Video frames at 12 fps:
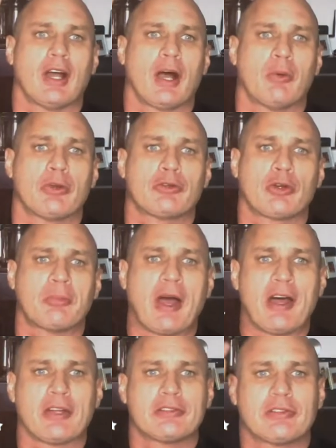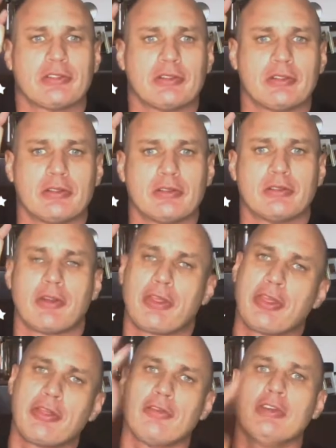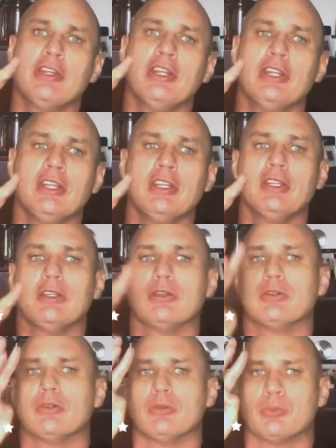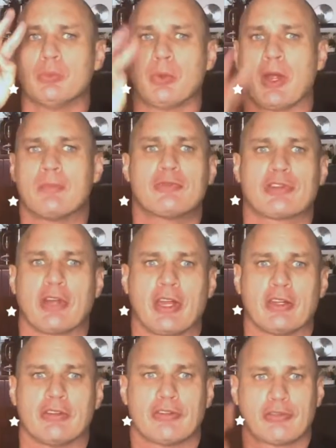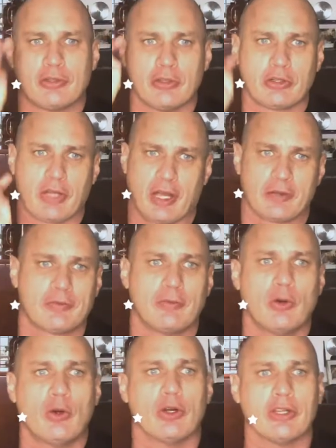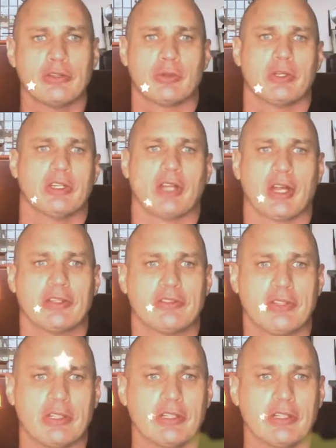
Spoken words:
I want to talk about three web trends to look out for in 2019.